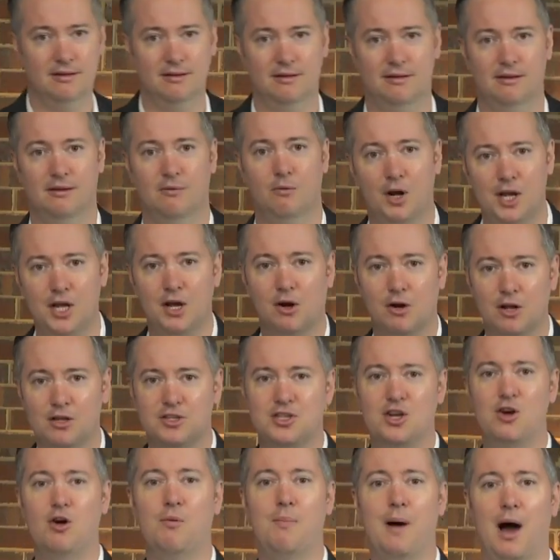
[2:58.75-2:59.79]
What are you going to
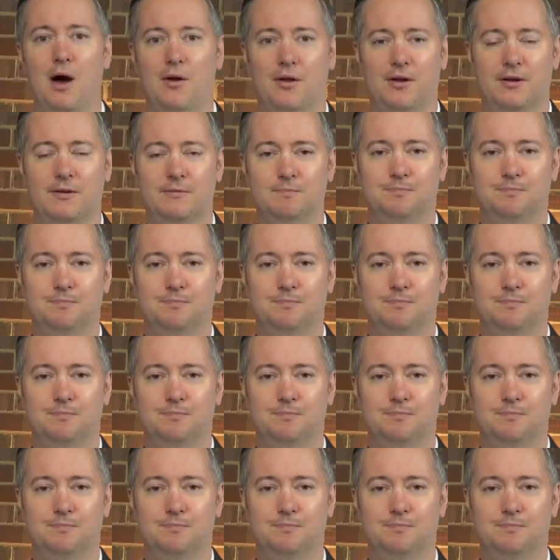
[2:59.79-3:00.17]
do about it?